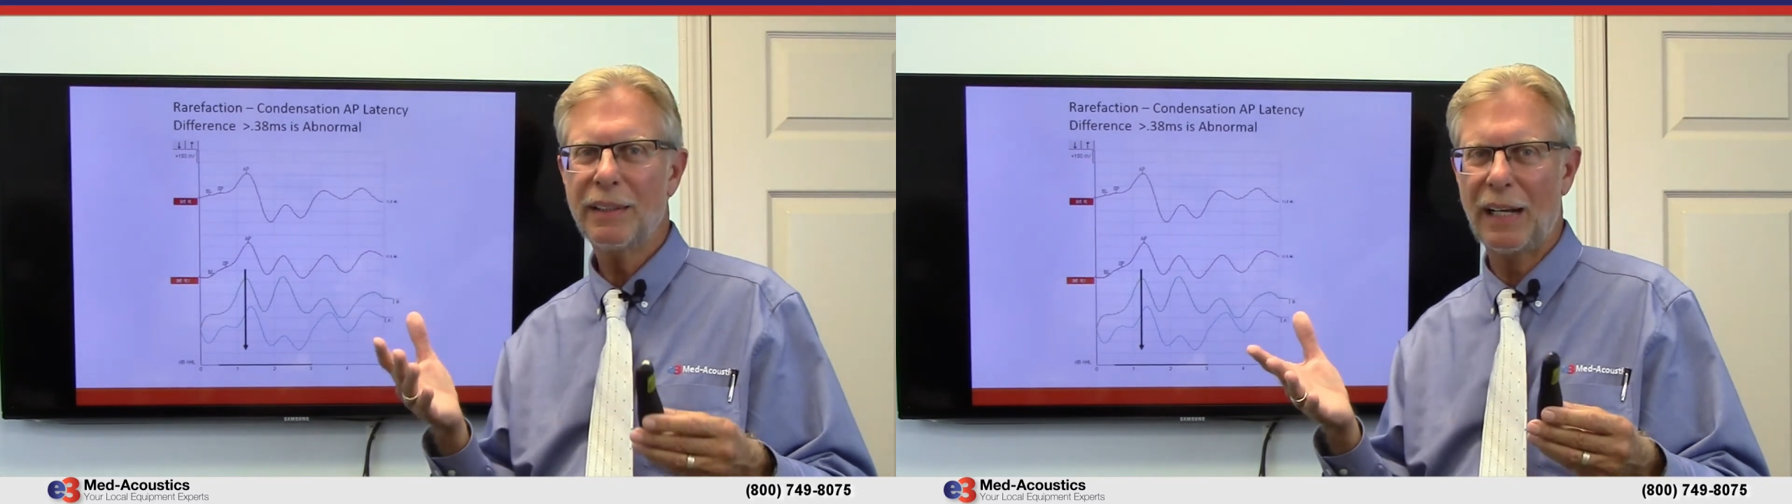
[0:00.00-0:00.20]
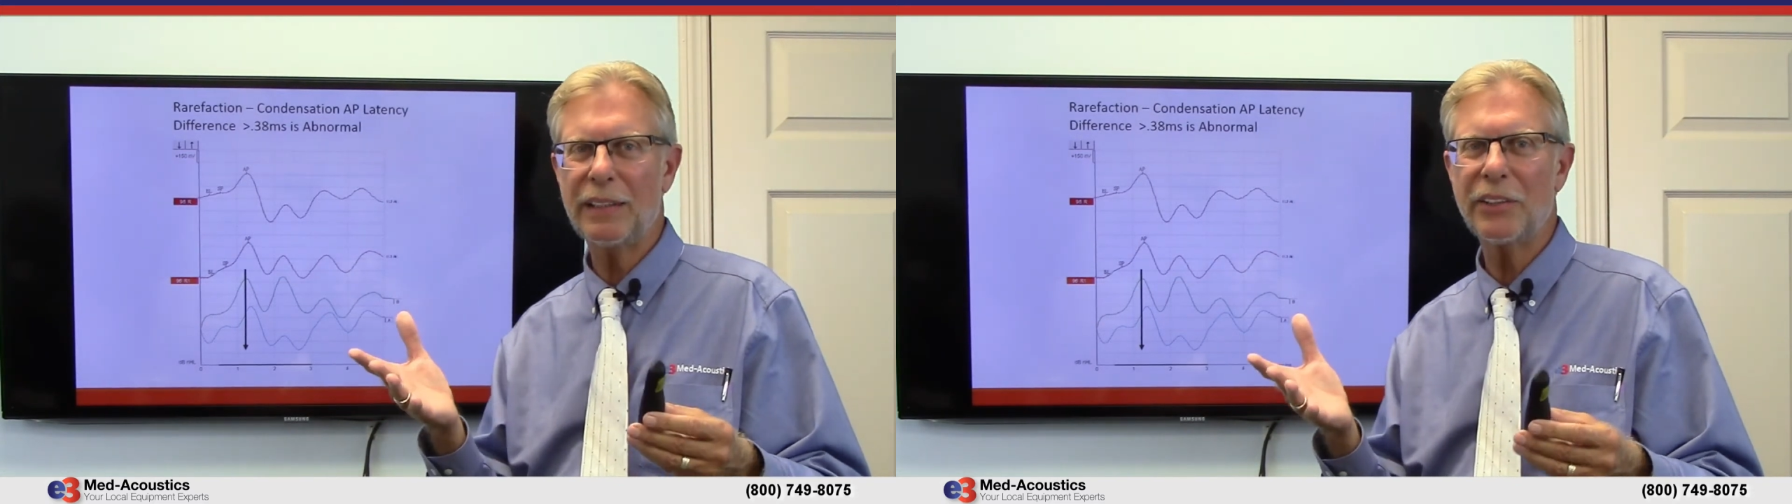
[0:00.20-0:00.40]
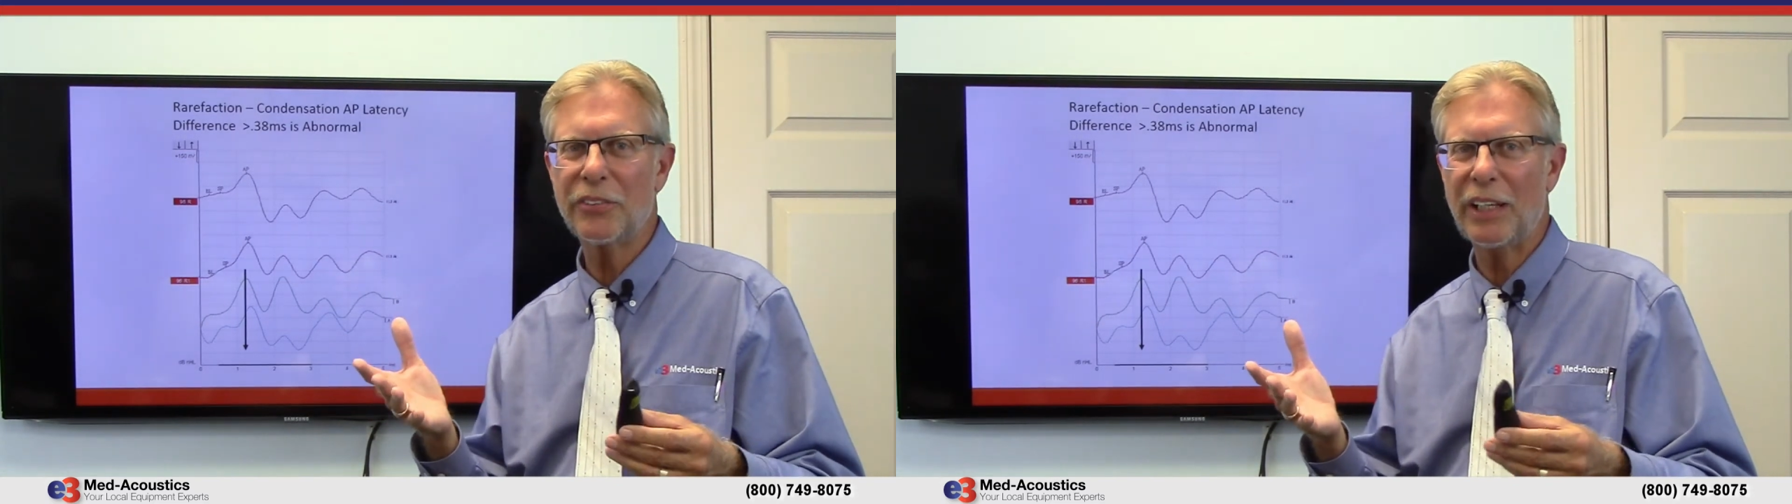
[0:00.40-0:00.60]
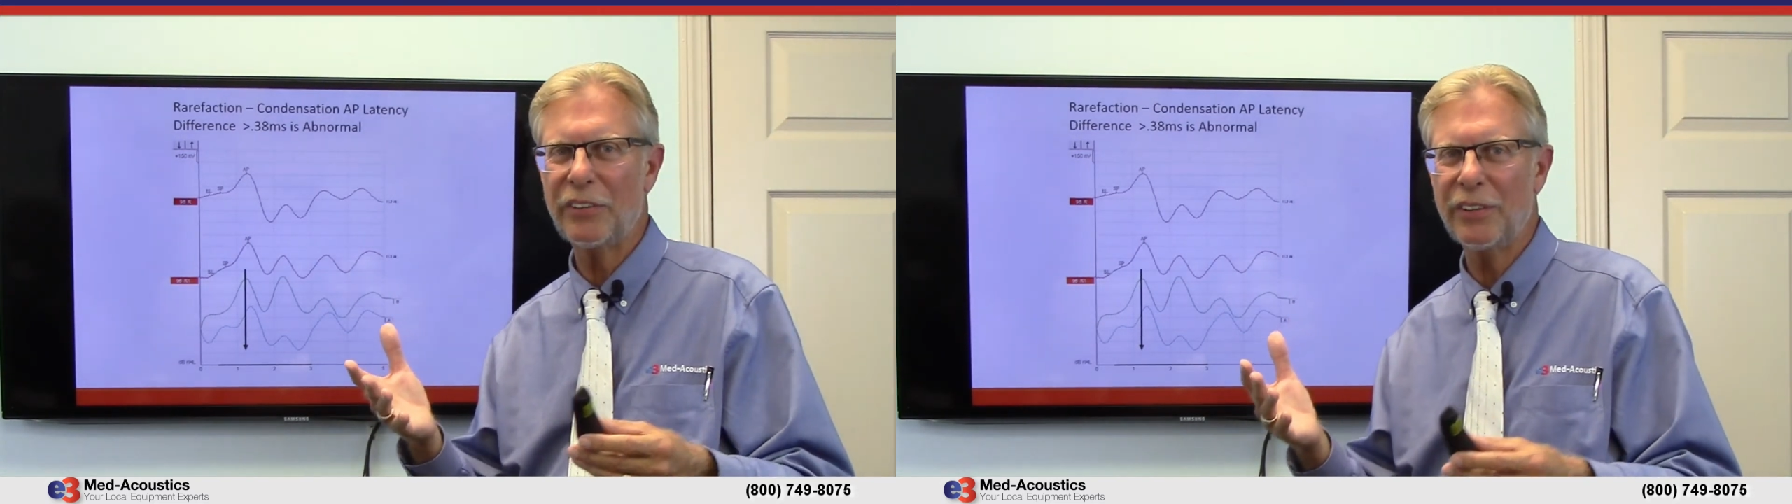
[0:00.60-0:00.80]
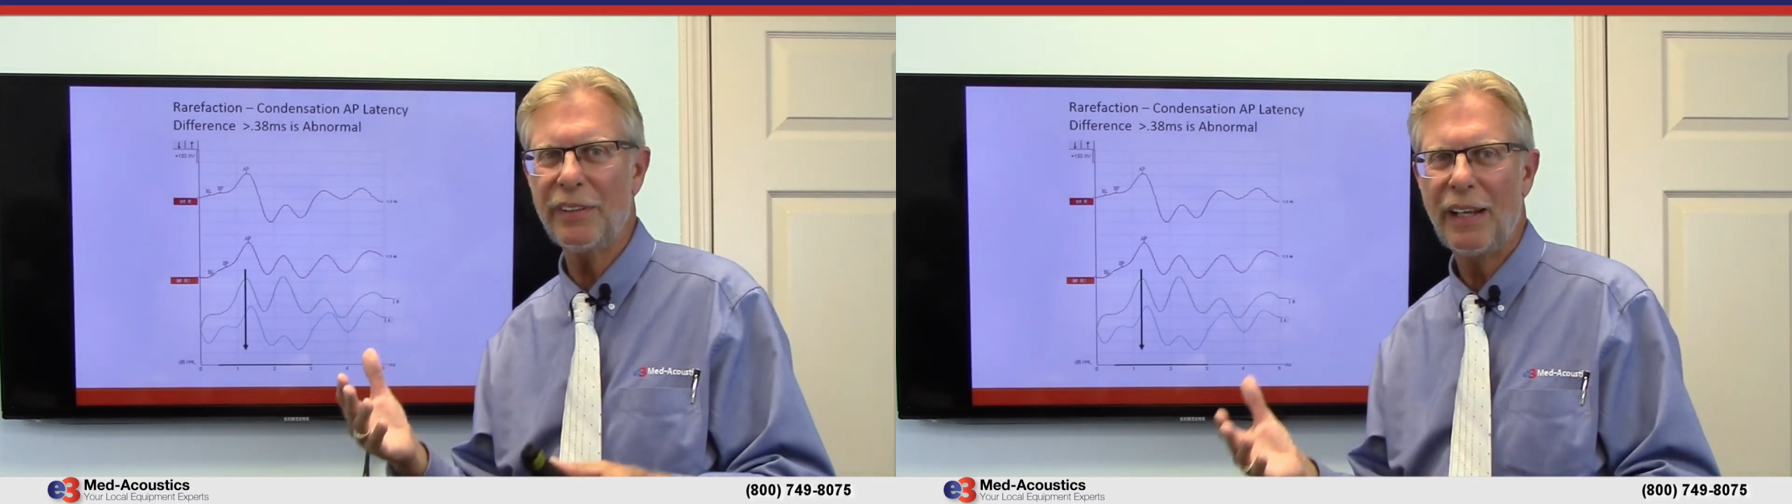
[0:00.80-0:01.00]

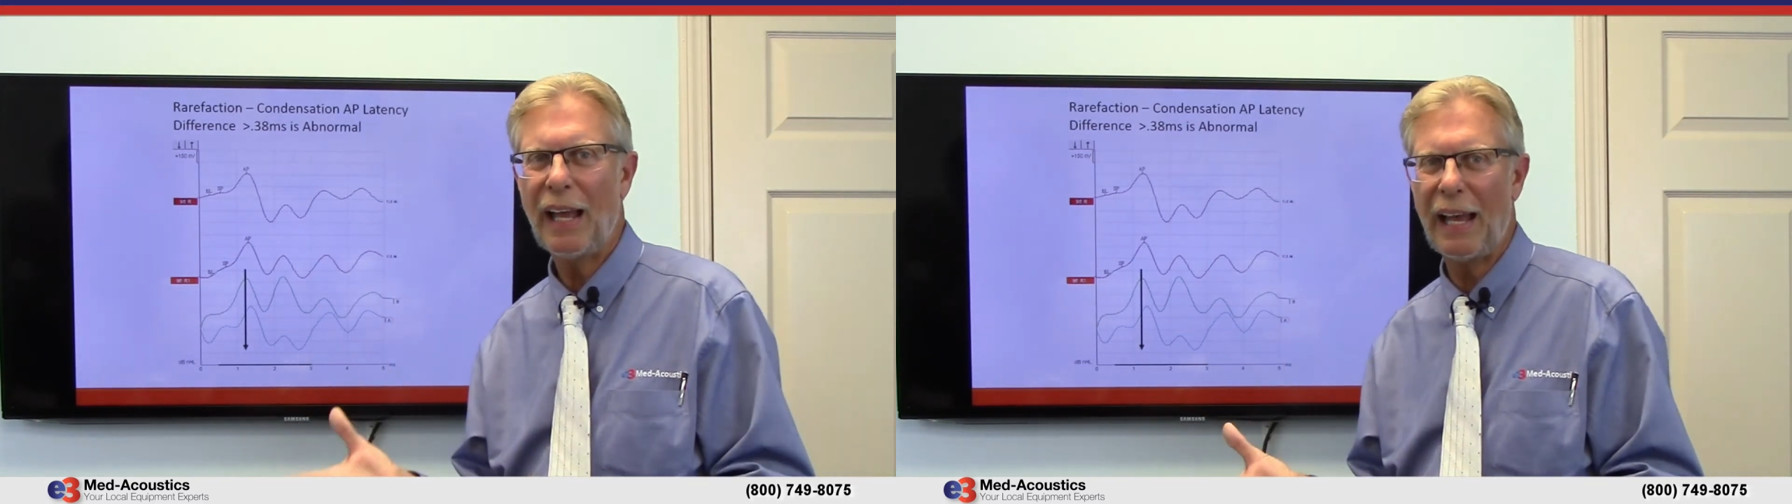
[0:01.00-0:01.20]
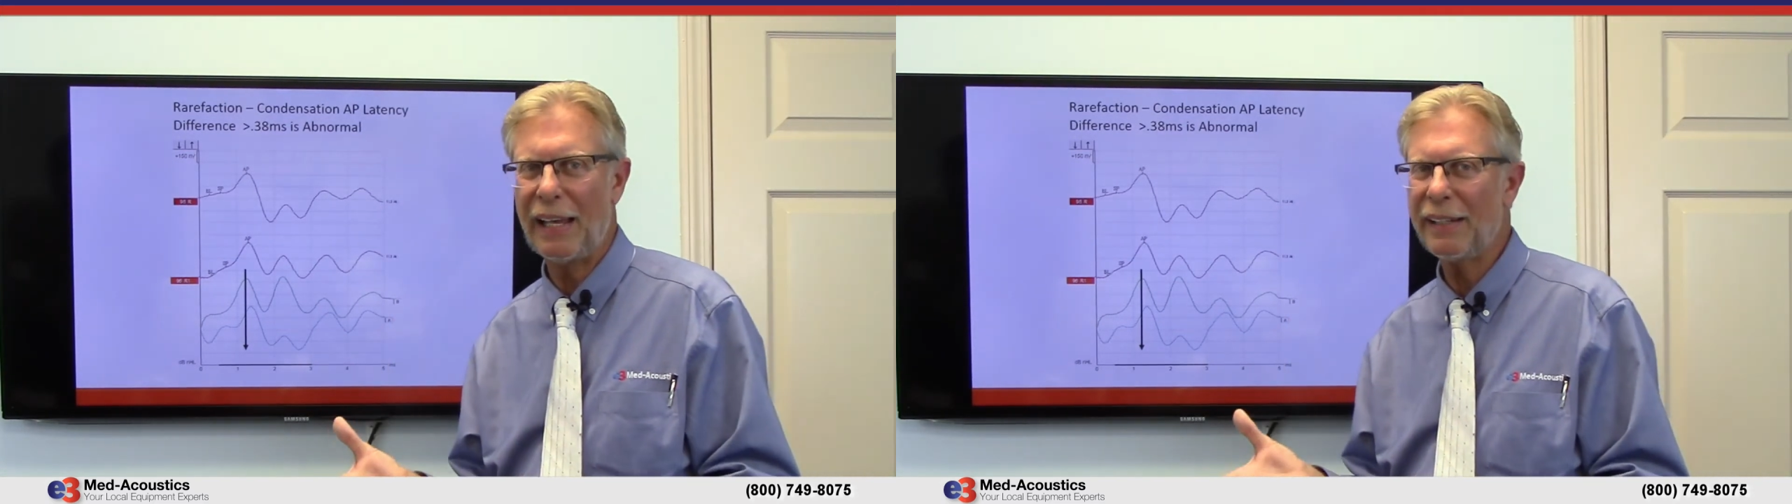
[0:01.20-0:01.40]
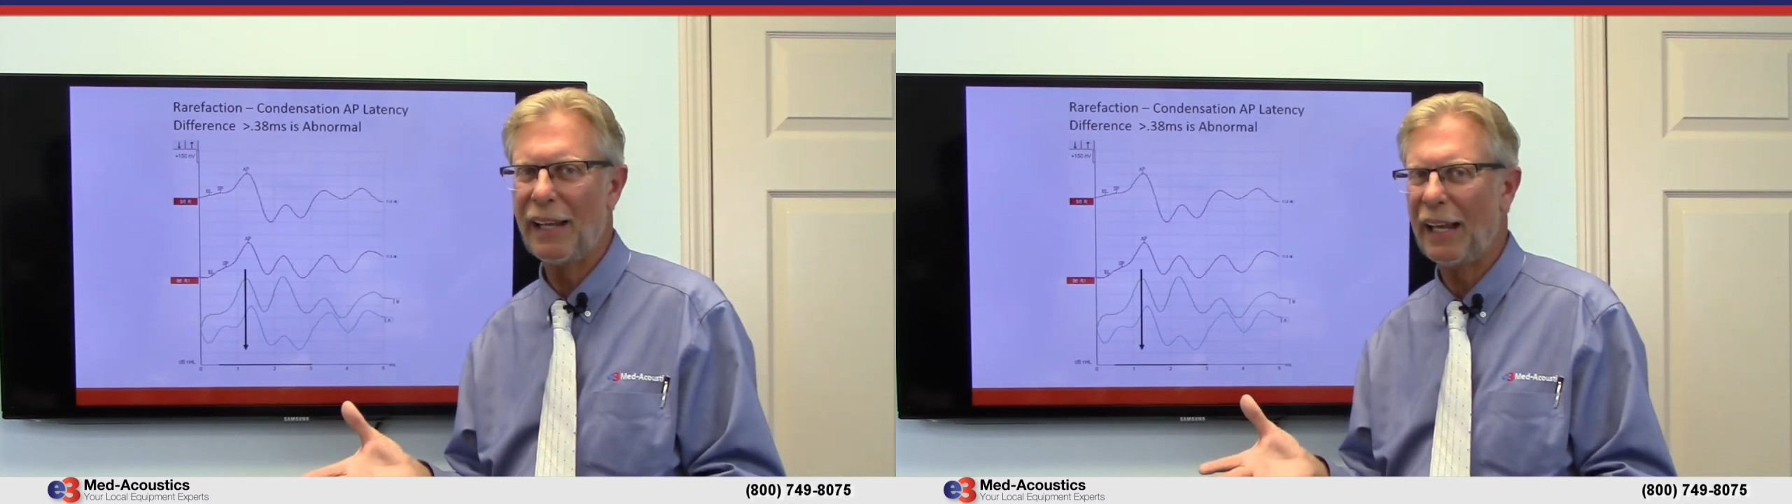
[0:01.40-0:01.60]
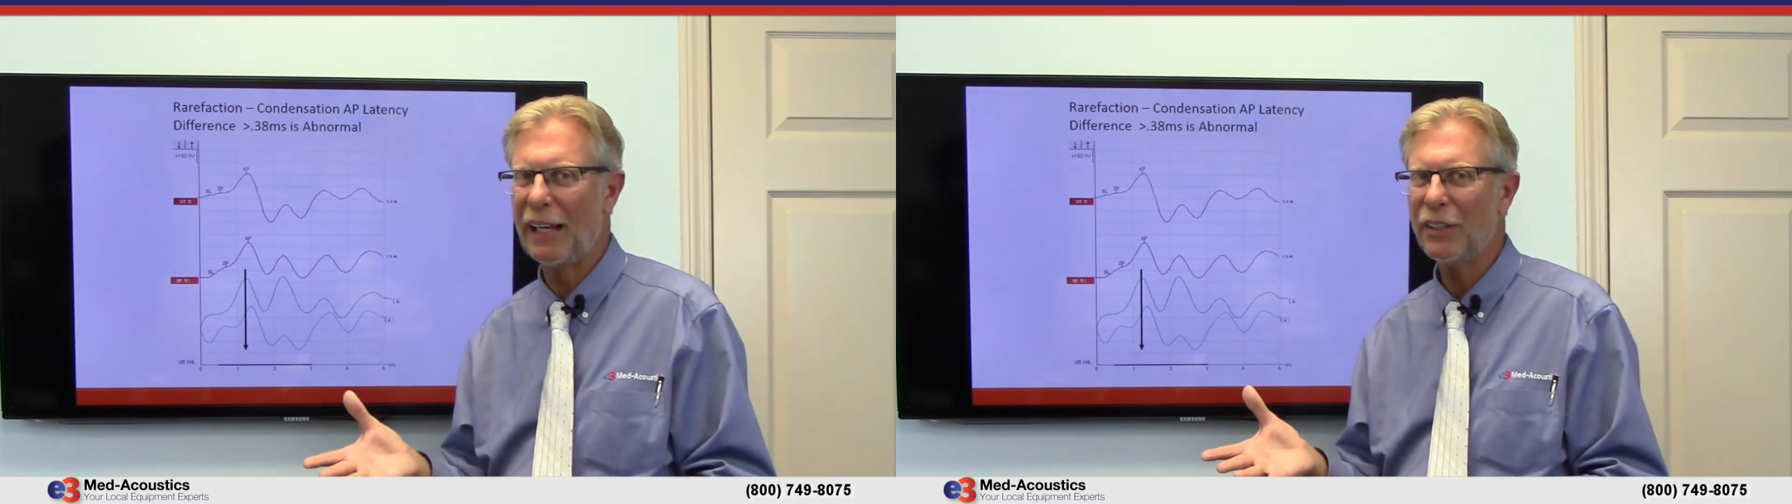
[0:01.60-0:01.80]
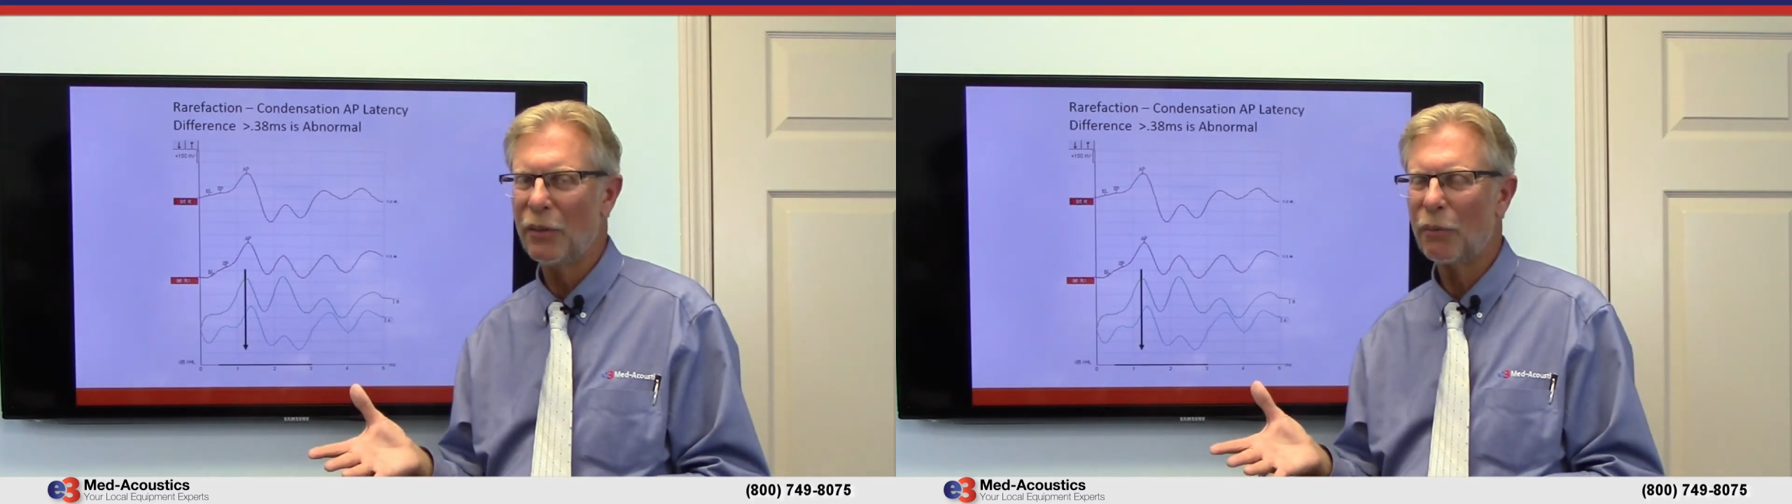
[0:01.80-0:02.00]
condensation and a